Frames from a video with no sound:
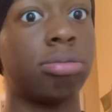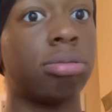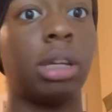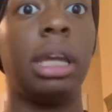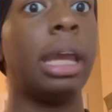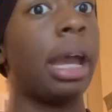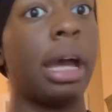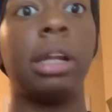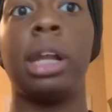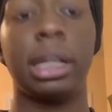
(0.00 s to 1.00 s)

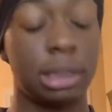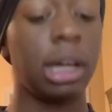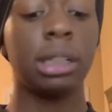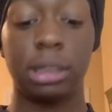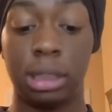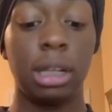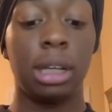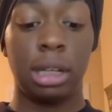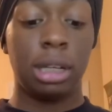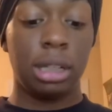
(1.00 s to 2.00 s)
Yeah, that sucked.
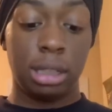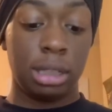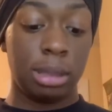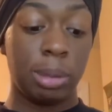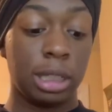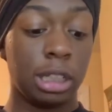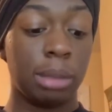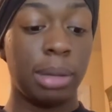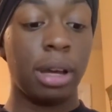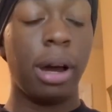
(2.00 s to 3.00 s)
Especially
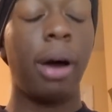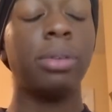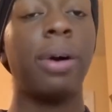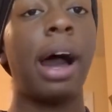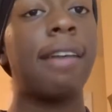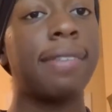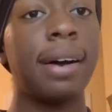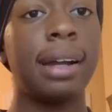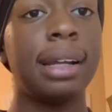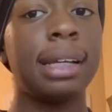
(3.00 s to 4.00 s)
because I'm like, I don't know how
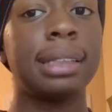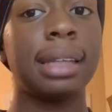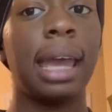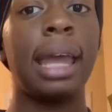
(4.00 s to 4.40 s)
far it is.